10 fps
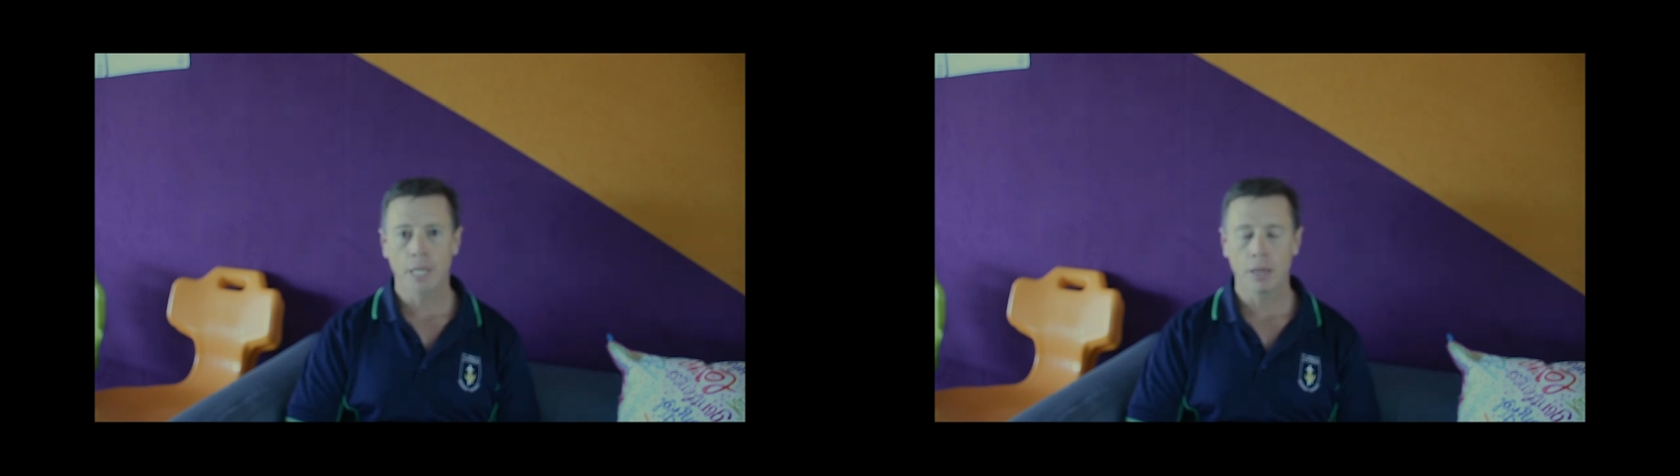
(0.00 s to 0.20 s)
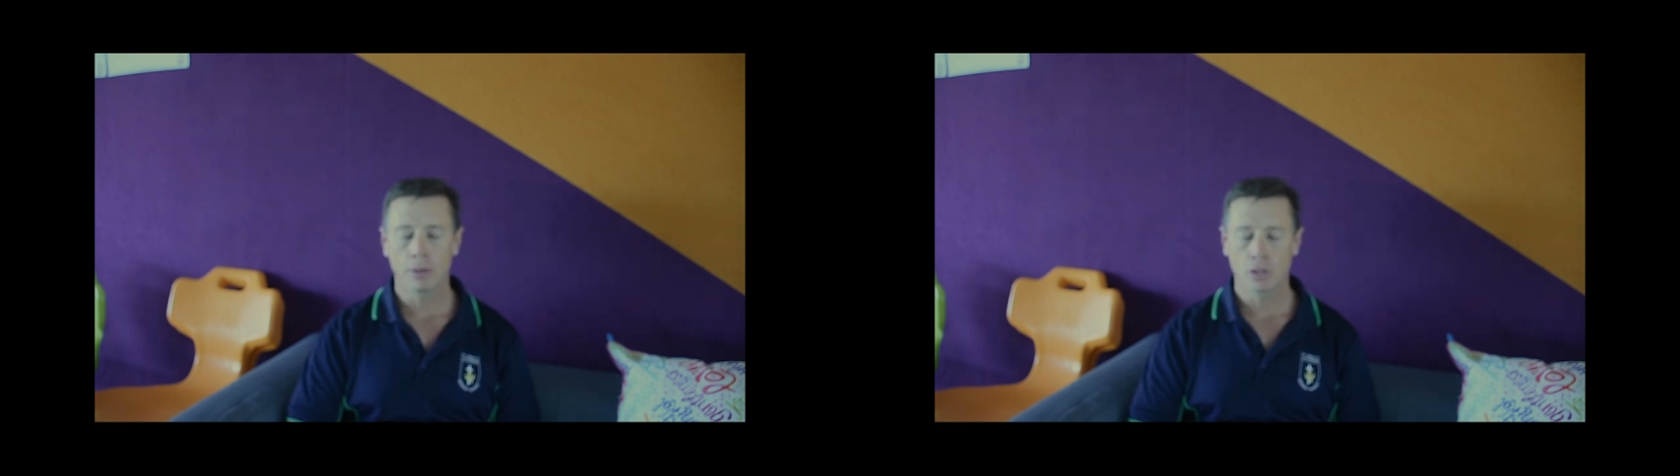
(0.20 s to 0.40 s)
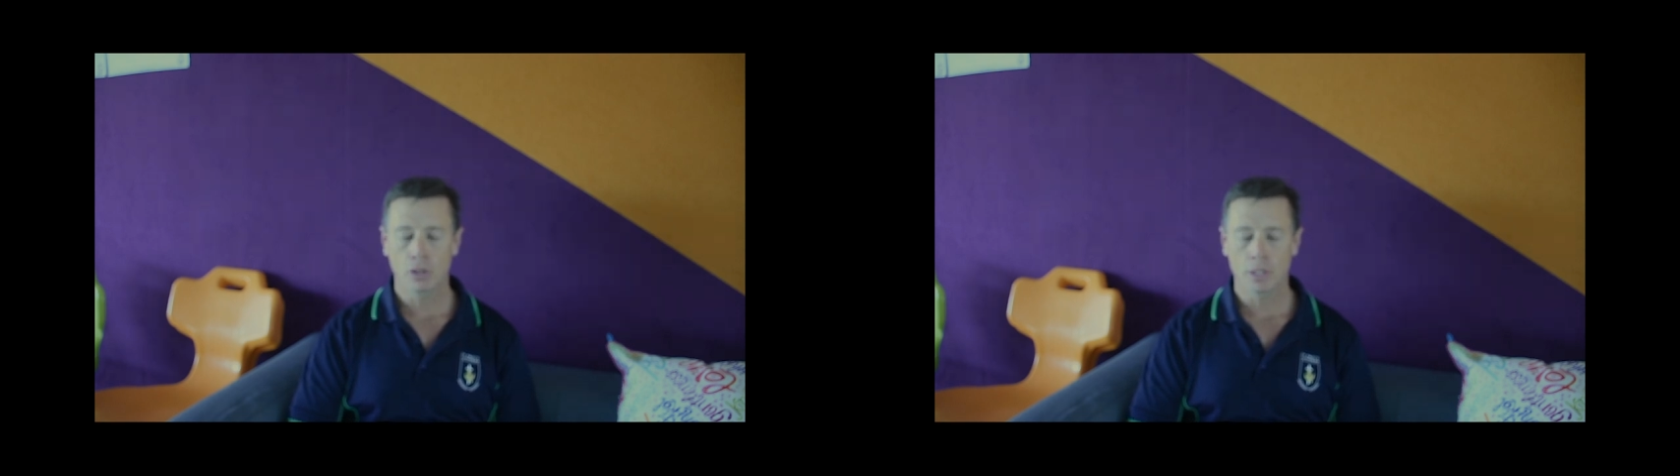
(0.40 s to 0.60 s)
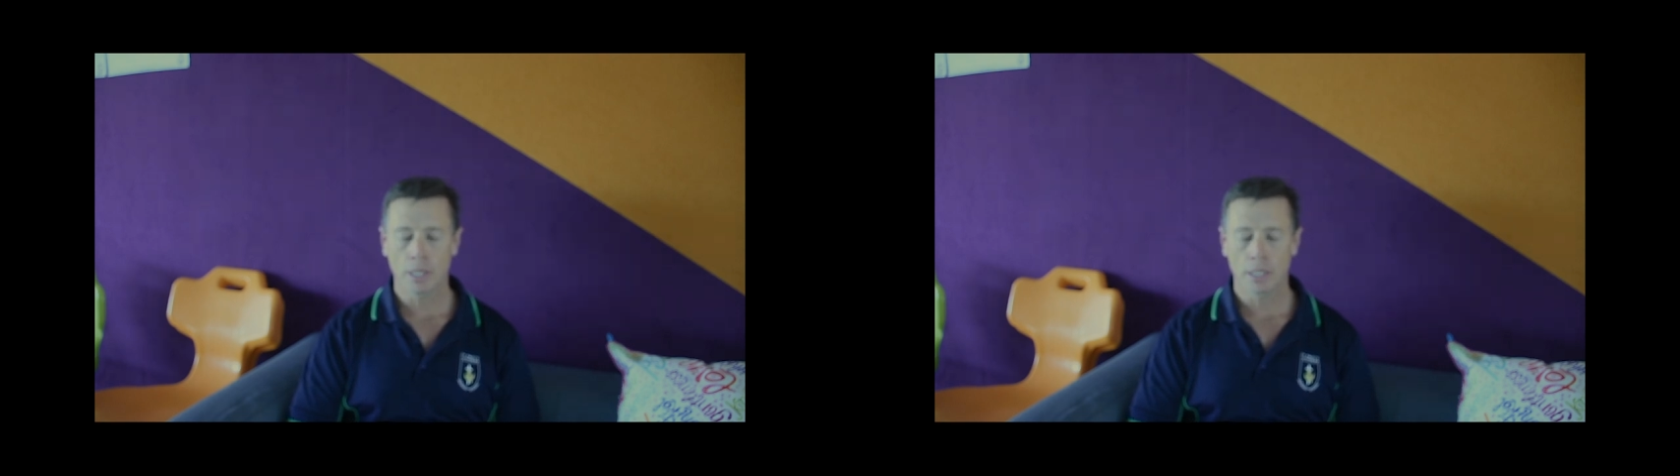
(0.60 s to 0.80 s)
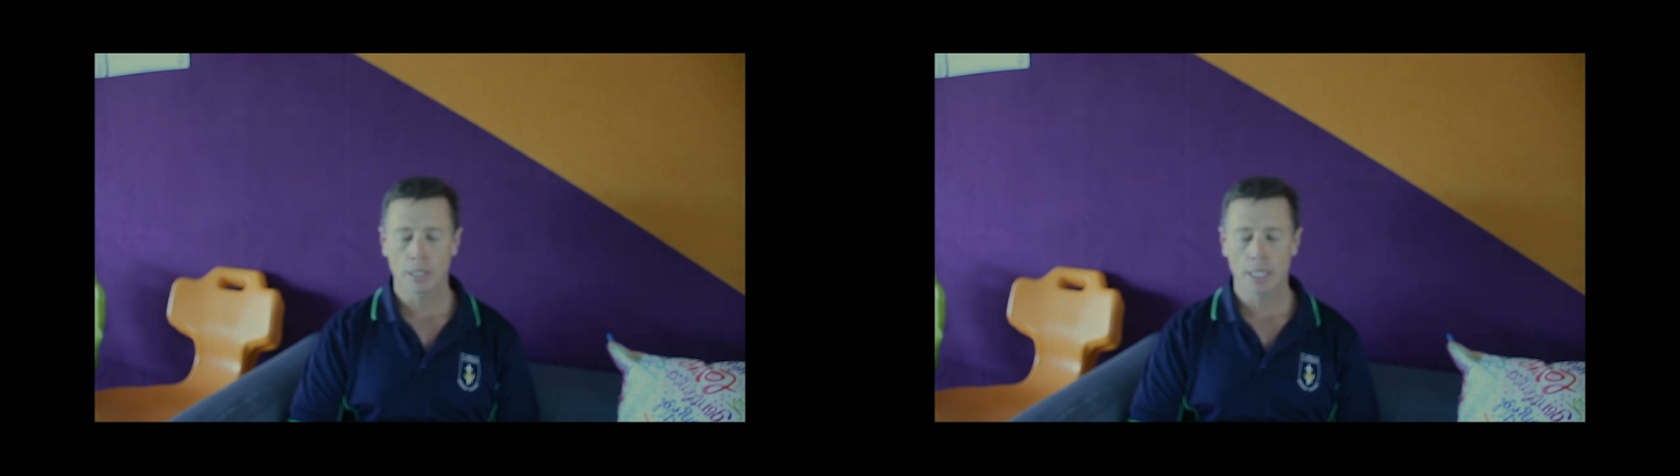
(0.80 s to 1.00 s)
Here on the
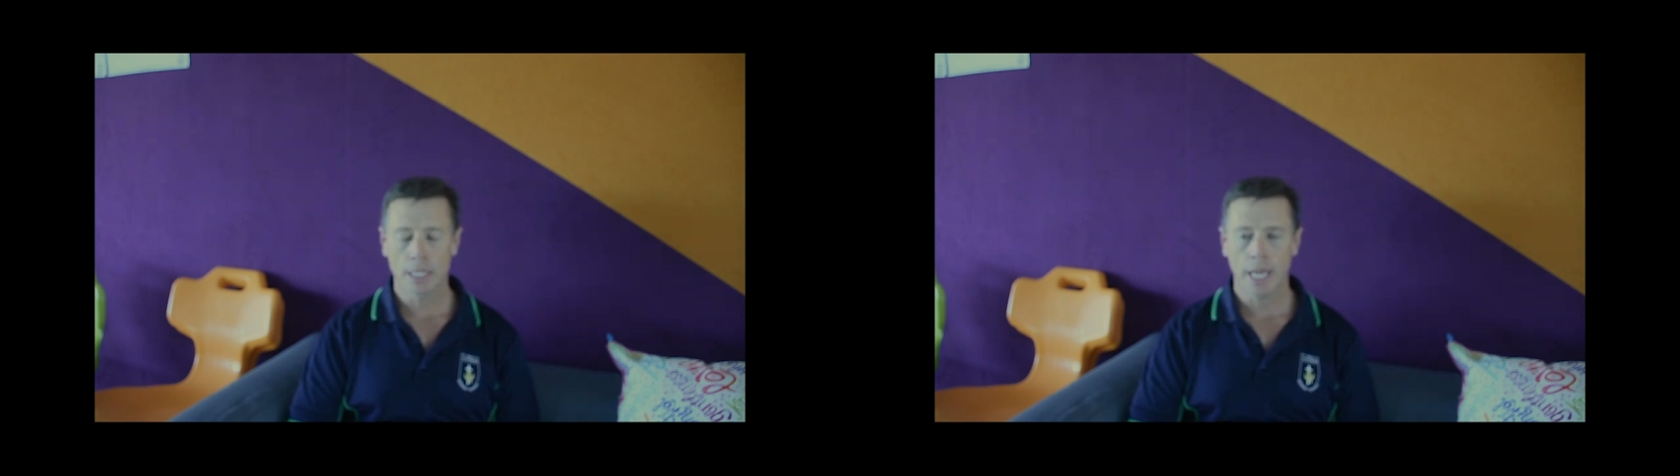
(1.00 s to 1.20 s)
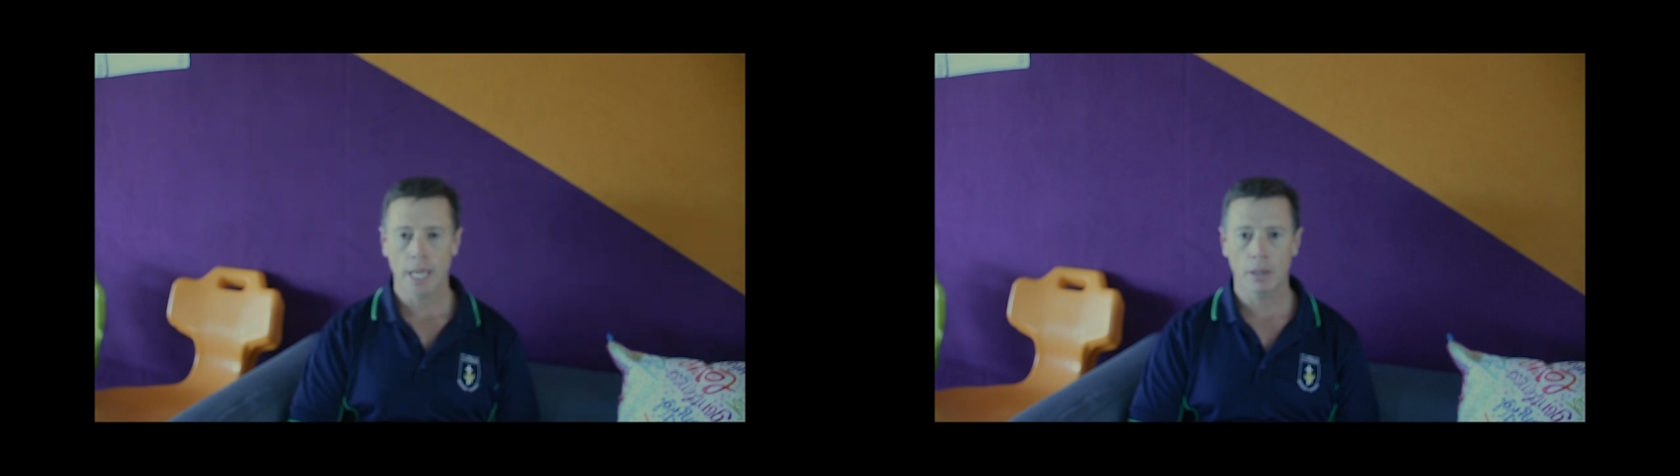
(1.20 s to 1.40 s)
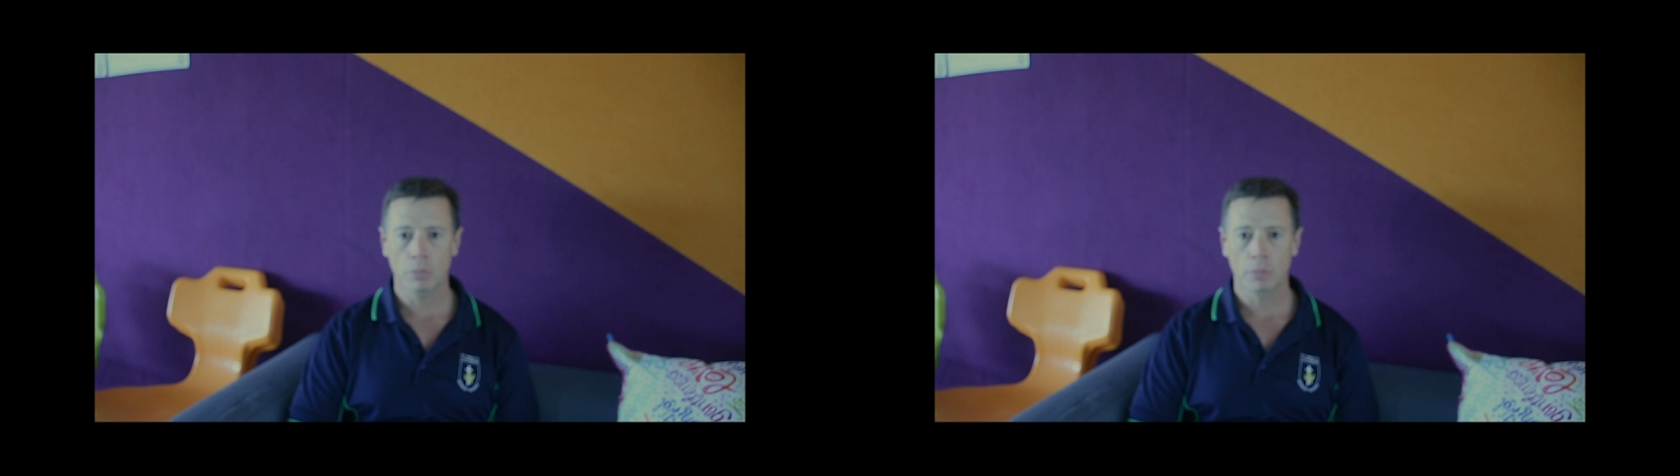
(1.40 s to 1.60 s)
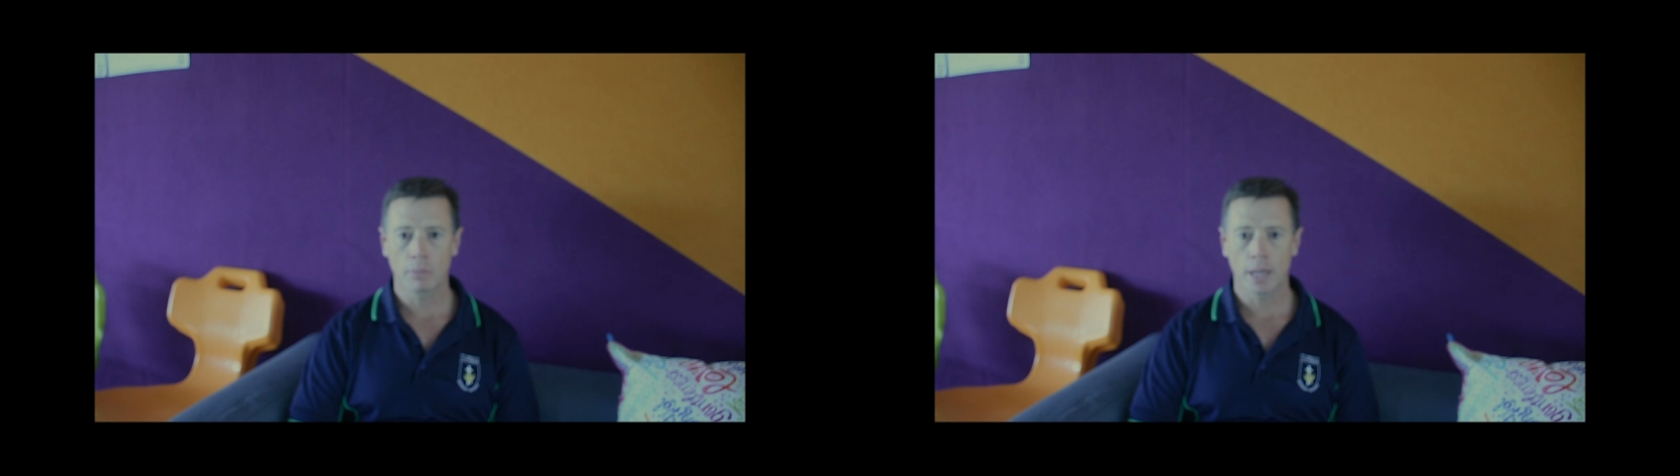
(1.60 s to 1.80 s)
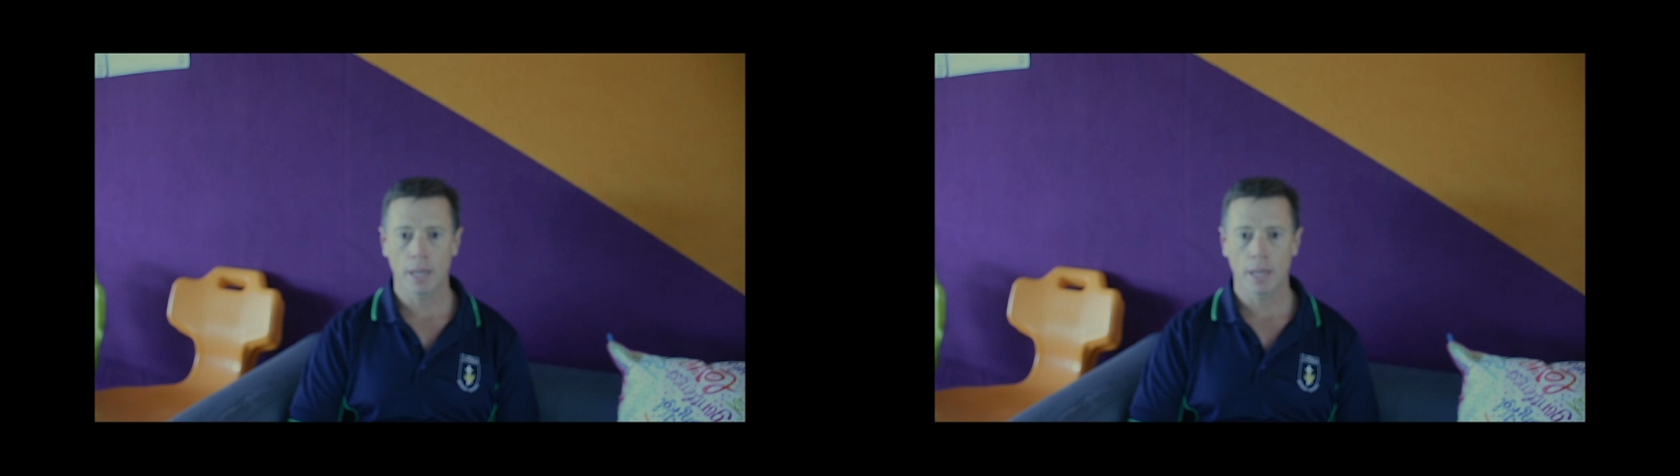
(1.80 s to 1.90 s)
newsletter today,